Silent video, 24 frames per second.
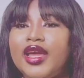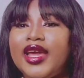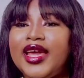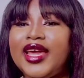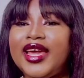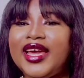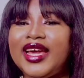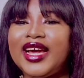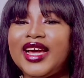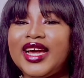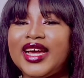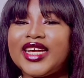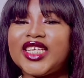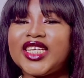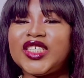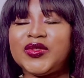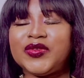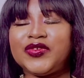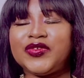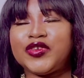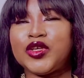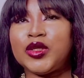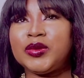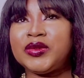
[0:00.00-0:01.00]
Hey guys,
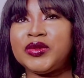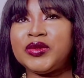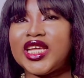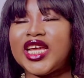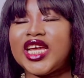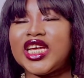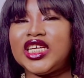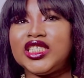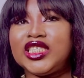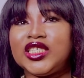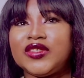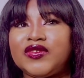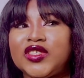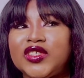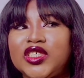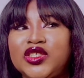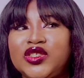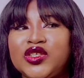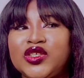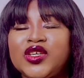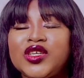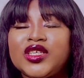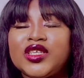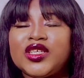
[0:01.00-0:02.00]
we've come to the end of this
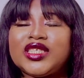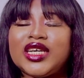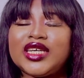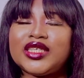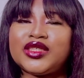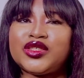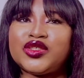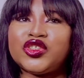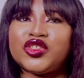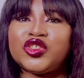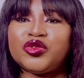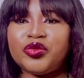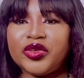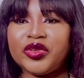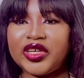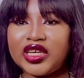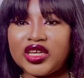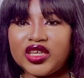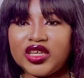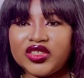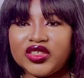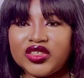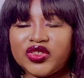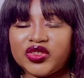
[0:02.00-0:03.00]
song titled
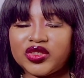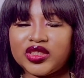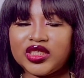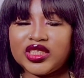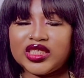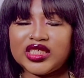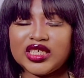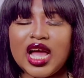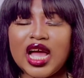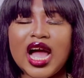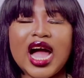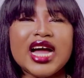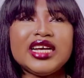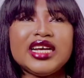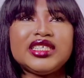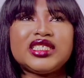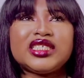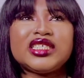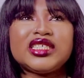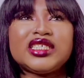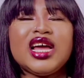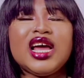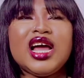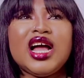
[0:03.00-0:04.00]
Baker Street, and
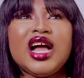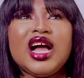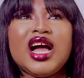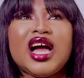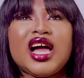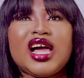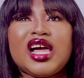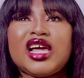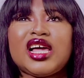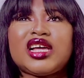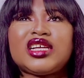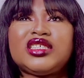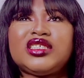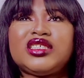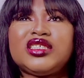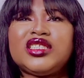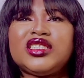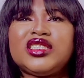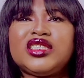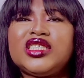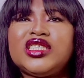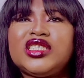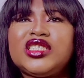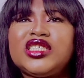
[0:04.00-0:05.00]

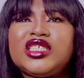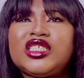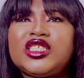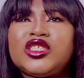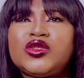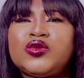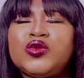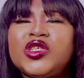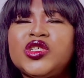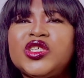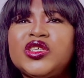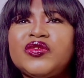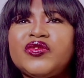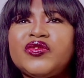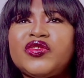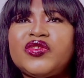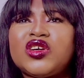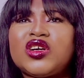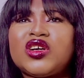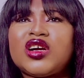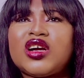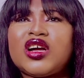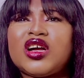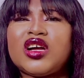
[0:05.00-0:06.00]
actually this is one of
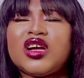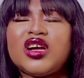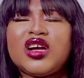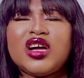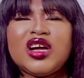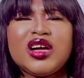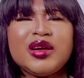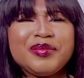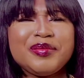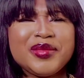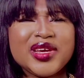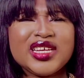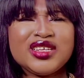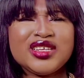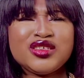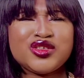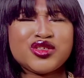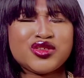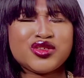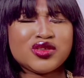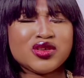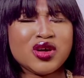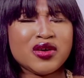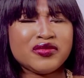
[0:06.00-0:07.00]
the calming
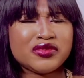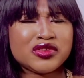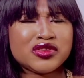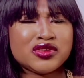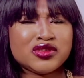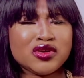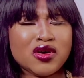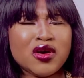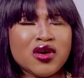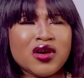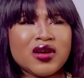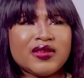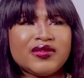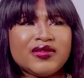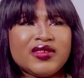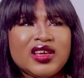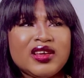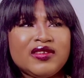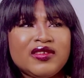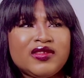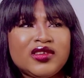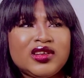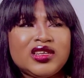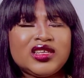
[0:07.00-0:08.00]
soft song I've
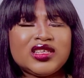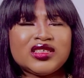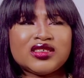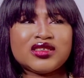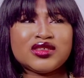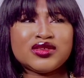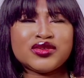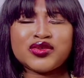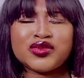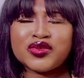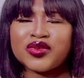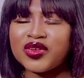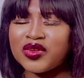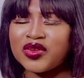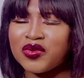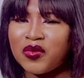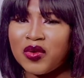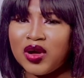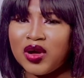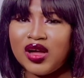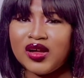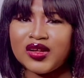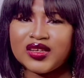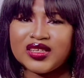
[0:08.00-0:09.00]
ever listened to in a
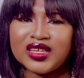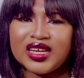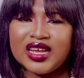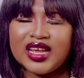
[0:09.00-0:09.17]
while.